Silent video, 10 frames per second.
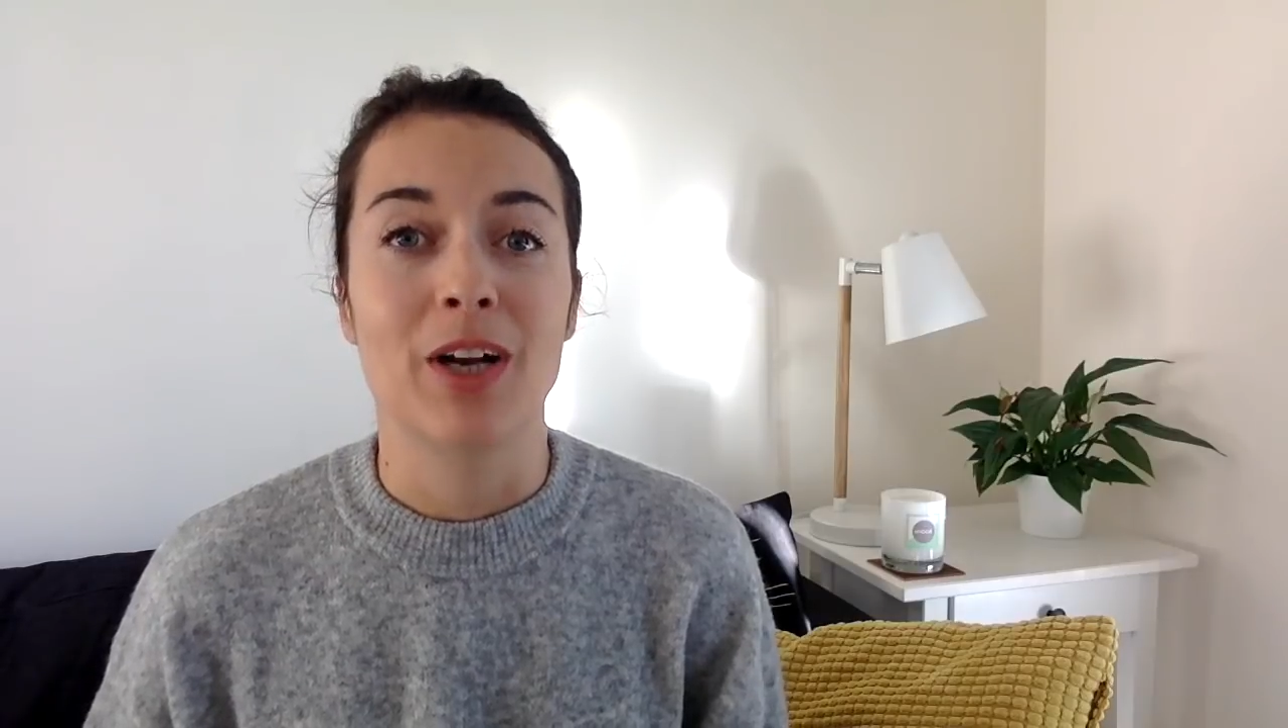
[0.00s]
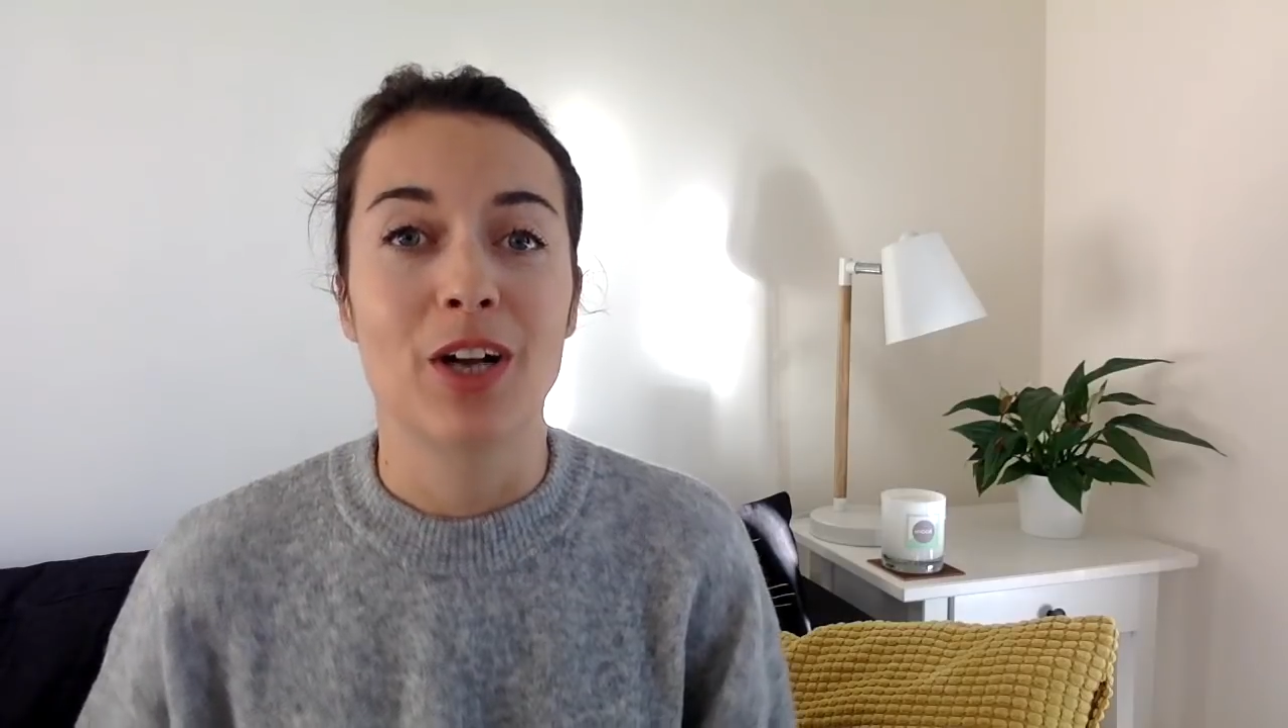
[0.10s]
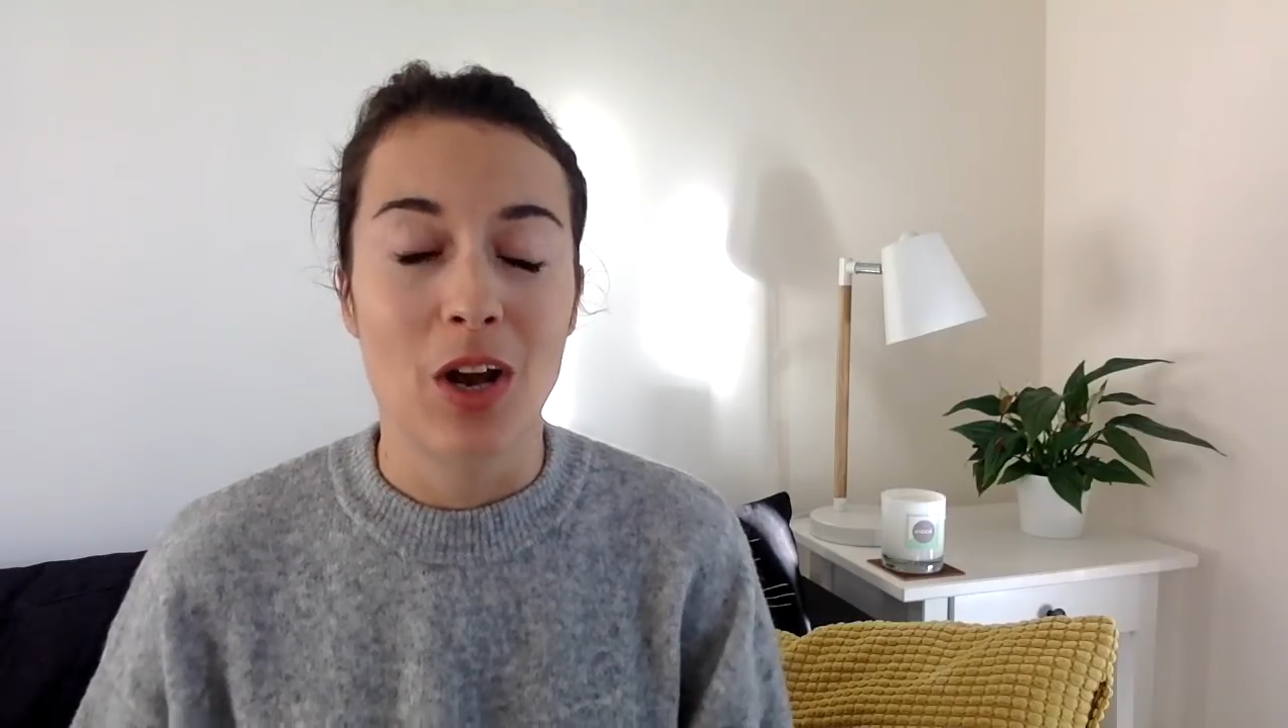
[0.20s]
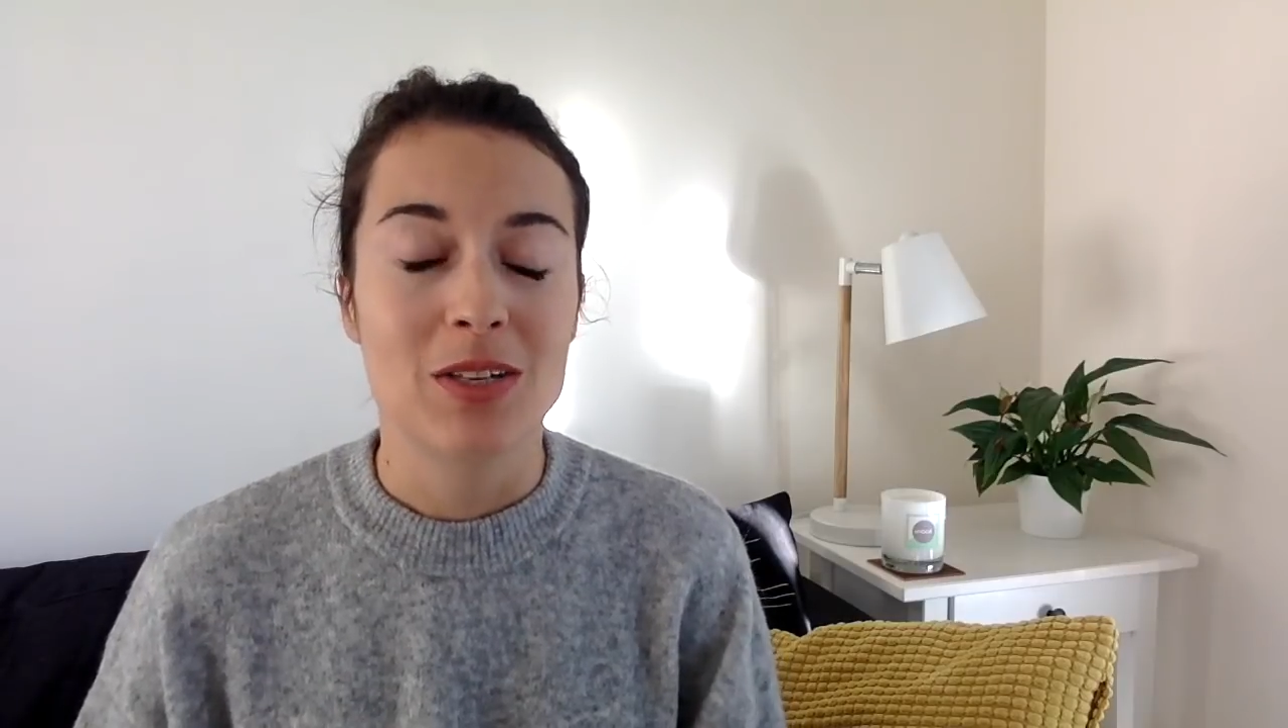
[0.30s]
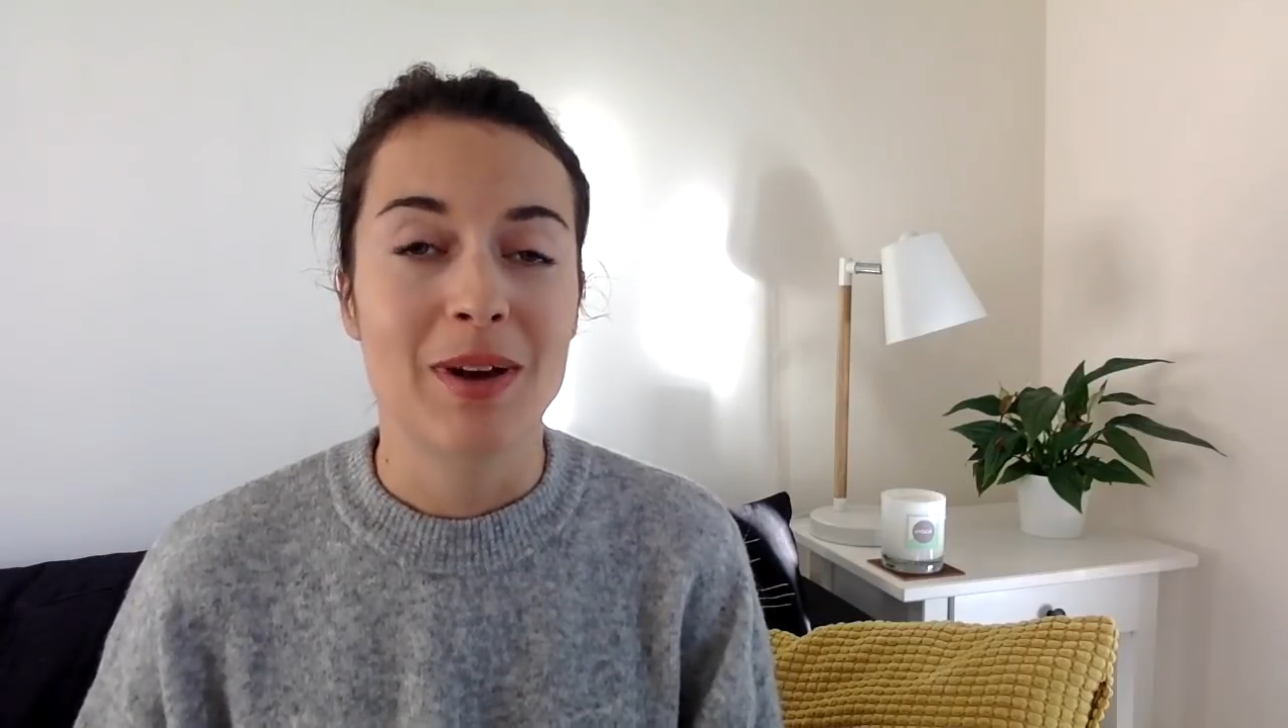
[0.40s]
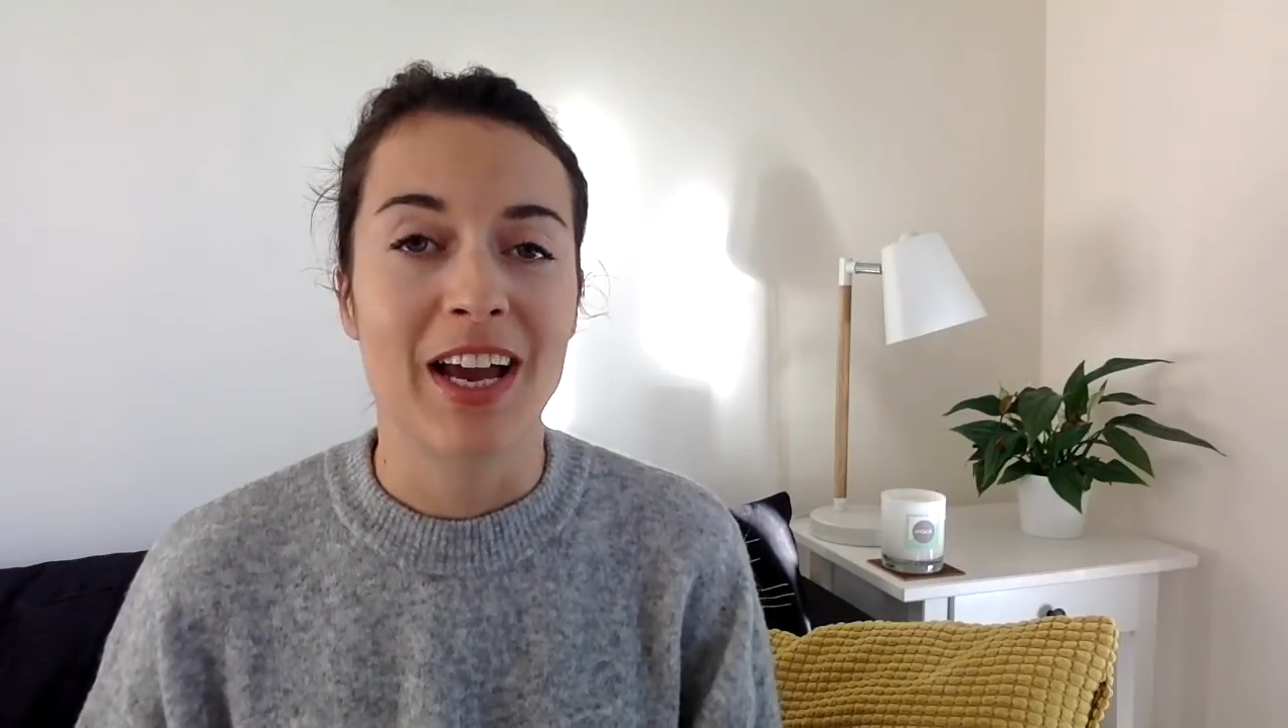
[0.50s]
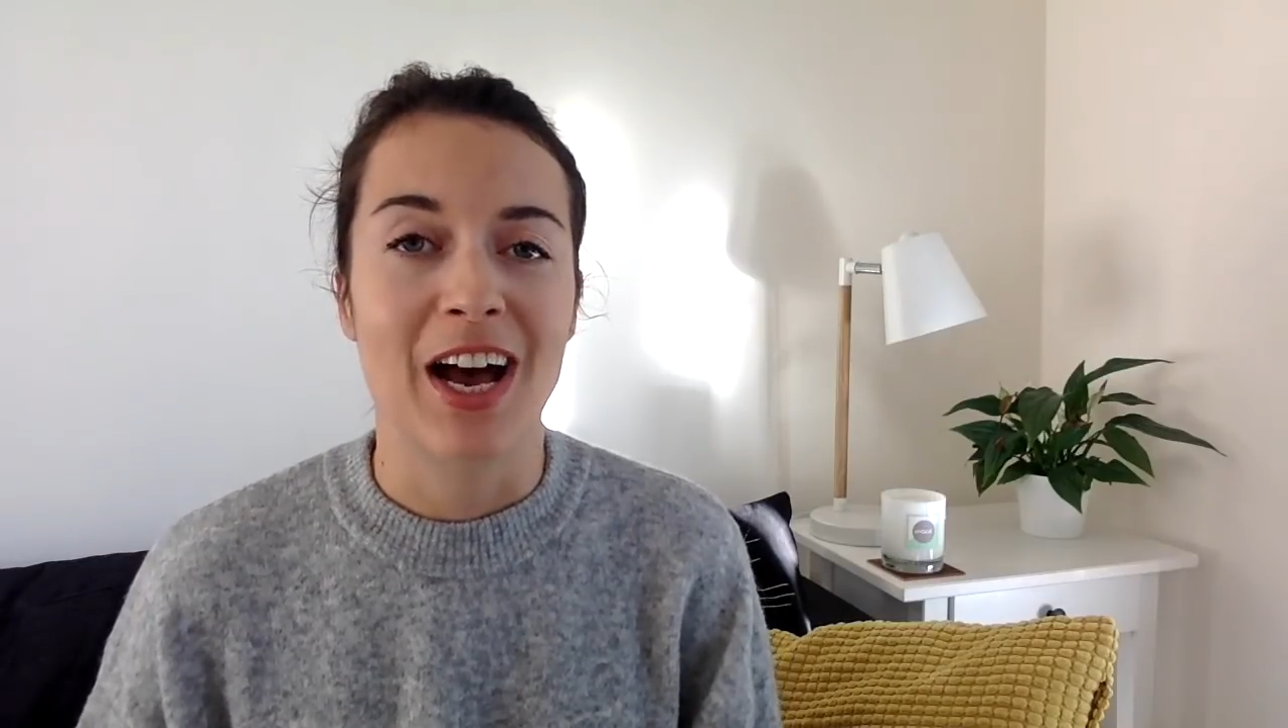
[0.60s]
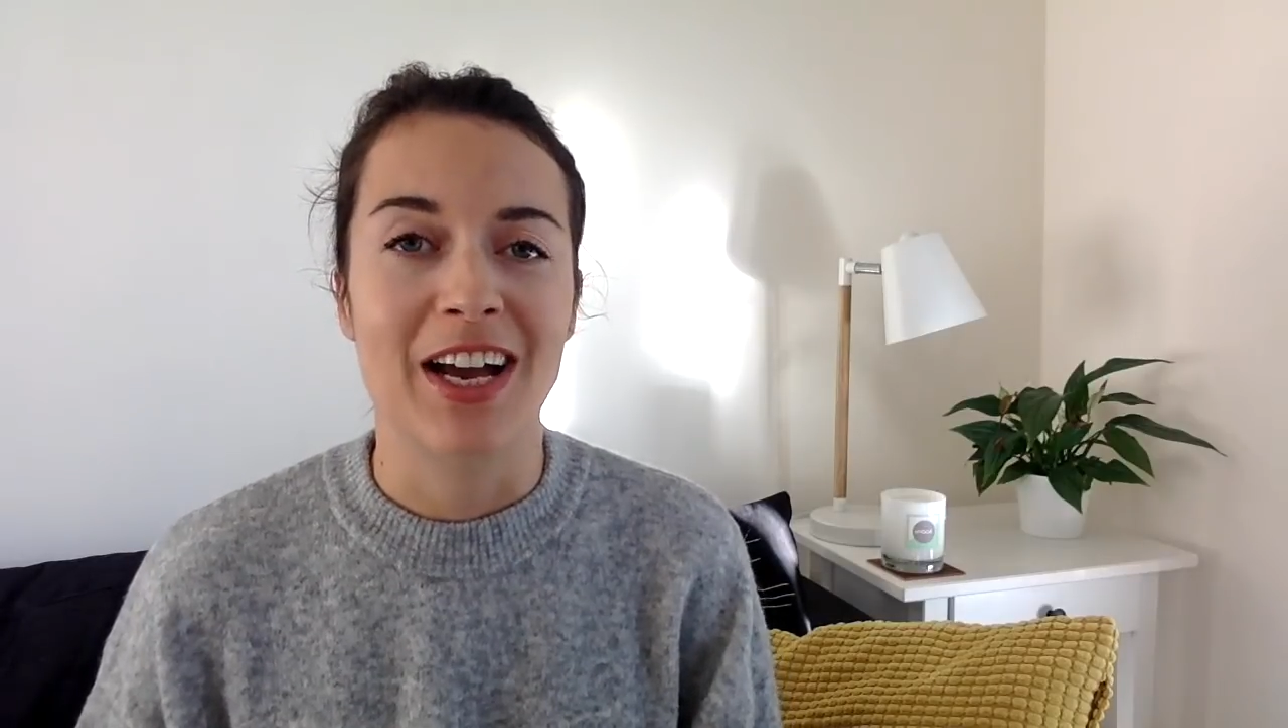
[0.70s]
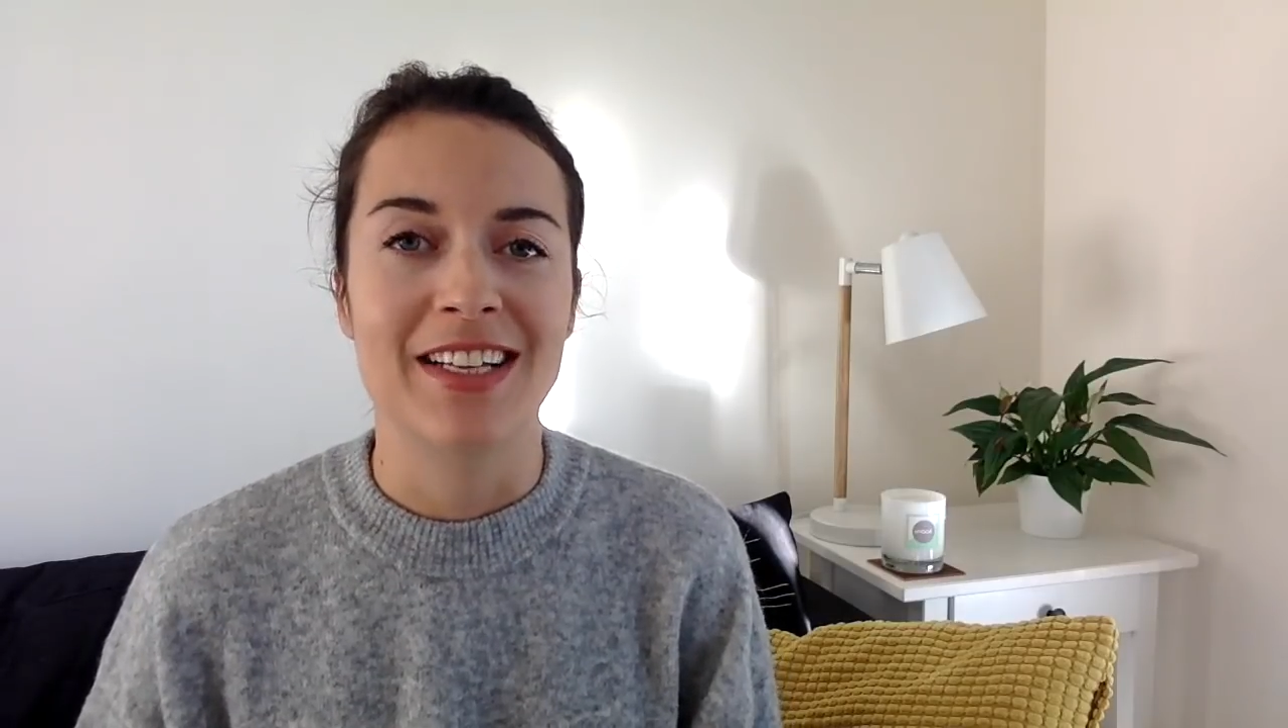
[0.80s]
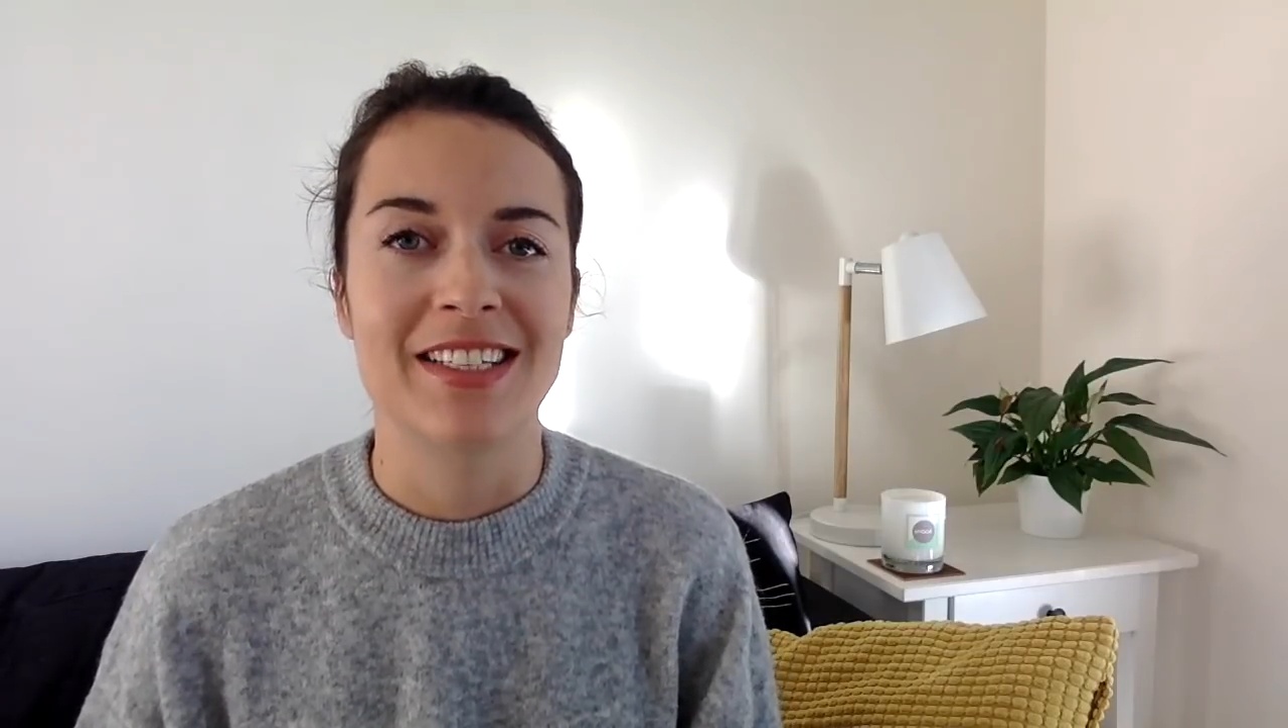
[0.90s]
close my
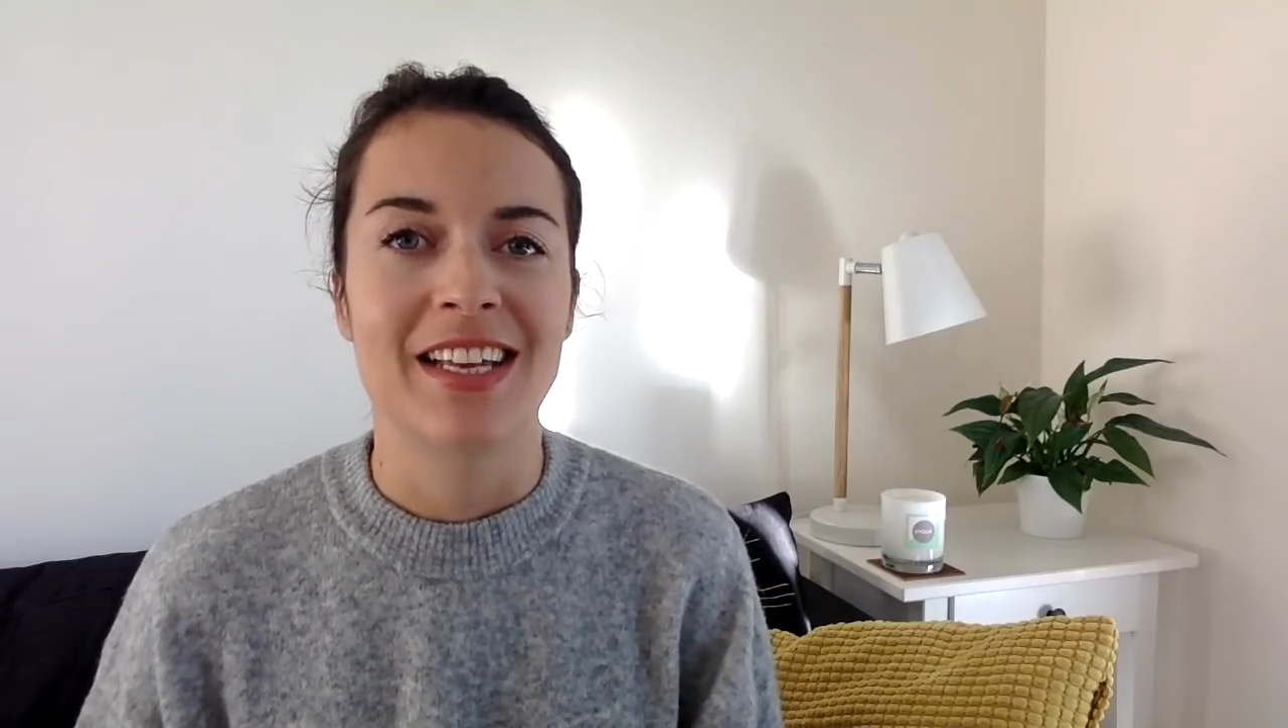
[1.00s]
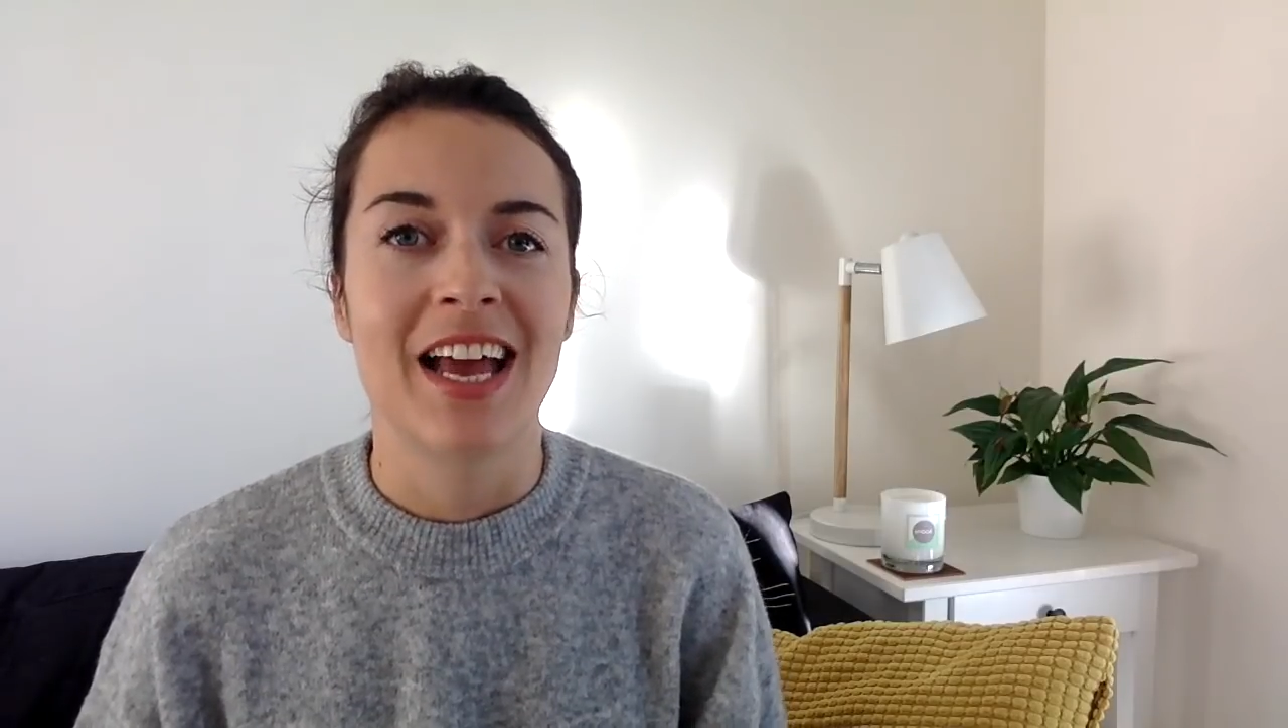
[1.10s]
eyes,